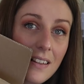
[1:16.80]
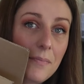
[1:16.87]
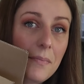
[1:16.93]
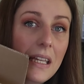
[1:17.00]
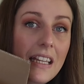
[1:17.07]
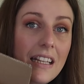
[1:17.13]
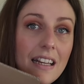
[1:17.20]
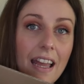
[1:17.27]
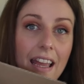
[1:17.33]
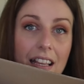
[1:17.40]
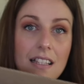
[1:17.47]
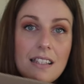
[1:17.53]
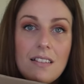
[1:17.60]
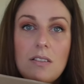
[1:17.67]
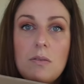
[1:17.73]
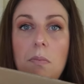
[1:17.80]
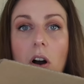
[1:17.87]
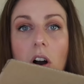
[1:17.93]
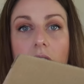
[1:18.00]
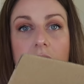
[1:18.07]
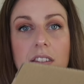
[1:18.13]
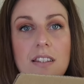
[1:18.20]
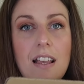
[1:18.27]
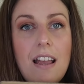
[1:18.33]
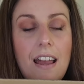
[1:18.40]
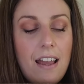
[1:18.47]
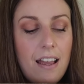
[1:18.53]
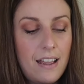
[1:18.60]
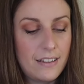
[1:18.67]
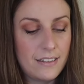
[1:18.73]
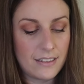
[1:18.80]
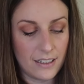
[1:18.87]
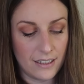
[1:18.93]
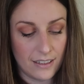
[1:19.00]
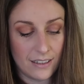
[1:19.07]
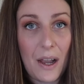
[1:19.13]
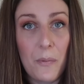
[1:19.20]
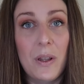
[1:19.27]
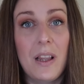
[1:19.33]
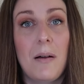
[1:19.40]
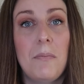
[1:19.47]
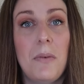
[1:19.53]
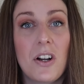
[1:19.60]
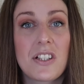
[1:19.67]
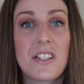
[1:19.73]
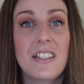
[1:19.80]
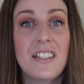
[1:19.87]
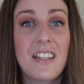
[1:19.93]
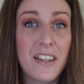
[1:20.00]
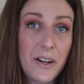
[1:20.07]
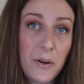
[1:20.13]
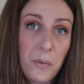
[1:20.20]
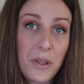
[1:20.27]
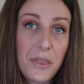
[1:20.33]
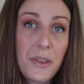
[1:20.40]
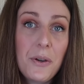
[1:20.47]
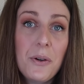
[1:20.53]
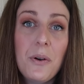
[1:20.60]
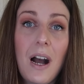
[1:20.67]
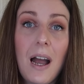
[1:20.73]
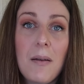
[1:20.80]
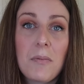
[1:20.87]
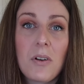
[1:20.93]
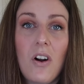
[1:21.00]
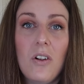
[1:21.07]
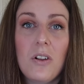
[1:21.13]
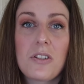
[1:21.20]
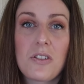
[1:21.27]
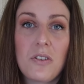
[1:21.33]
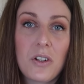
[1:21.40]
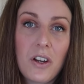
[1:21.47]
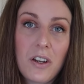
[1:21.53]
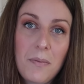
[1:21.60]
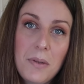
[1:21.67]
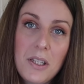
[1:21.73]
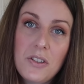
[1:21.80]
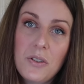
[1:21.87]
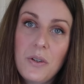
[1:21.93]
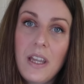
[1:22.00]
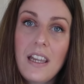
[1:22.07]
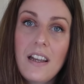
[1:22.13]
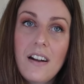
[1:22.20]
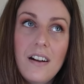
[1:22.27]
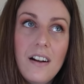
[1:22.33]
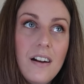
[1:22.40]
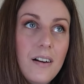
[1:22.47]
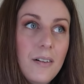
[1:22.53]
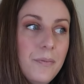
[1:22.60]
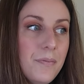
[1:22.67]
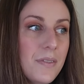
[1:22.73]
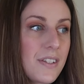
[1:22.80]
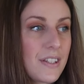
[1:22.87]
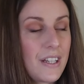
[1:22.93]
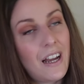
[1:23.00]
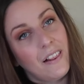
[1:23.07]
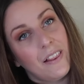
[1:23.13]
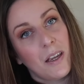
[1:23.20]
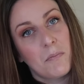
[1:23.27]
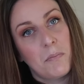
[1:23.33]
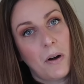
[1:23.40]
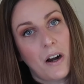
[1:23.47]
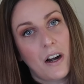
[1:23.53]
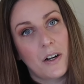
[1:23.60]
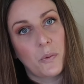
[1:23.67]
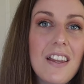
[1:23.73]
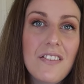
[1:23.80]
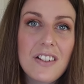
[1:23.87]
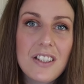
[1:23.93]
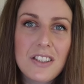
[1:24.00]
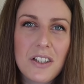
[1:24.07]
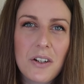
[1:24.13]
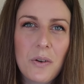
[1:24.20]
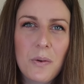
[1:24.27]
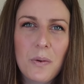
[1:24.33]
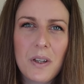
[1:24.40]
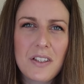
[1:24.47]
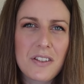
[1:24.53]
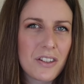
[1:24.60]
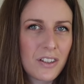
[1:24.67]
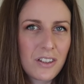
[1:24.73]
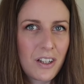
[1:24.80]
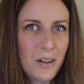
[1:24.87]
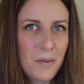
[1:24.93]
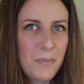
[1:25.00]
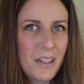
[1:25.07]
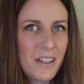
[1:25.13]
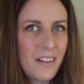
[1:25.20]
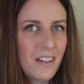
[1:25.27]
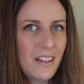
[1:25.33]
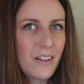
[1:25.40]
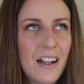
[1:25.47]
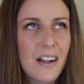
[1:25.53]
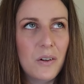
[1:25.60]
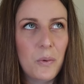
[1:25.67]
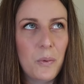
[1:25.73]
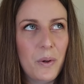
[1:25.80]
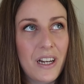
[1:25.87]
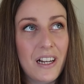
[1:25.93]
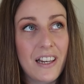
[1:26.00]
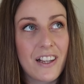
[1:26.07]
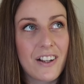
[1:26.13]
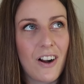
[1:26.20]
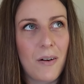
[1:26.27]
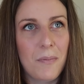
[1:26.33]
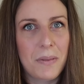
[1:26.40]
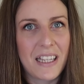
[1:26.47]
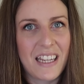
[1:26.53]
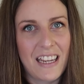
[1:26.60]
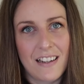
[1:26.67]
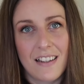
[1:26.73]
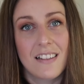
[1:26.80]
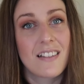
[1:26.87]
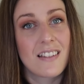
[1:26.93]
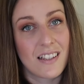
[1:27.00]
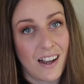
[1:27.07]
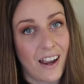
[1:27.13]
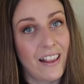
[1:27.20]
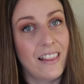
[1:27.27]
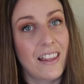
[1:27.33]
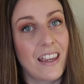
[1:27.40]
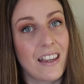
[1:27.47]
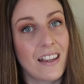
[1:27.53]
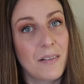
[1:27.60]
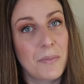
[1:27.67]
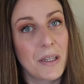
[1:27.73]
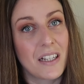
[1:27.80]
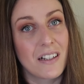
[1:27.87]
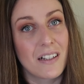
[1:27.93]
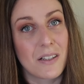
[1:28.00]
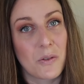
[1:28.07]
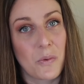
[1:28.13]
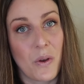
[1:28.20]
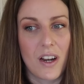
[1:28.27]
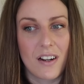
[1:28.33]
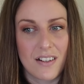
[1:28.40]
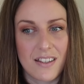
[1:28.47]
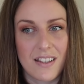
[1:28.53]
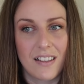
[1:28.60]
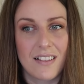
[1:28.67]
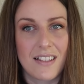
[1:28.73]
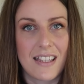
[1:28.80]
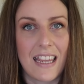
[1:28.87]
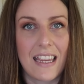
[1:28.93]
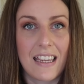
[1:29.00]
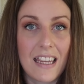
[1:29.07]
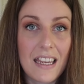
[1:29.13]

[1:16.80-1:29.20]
ASOS box, and I will unbox it here with you. I'm also gonna be doing a styling part, even though it's not gonna be a really complicated styling because we are still staying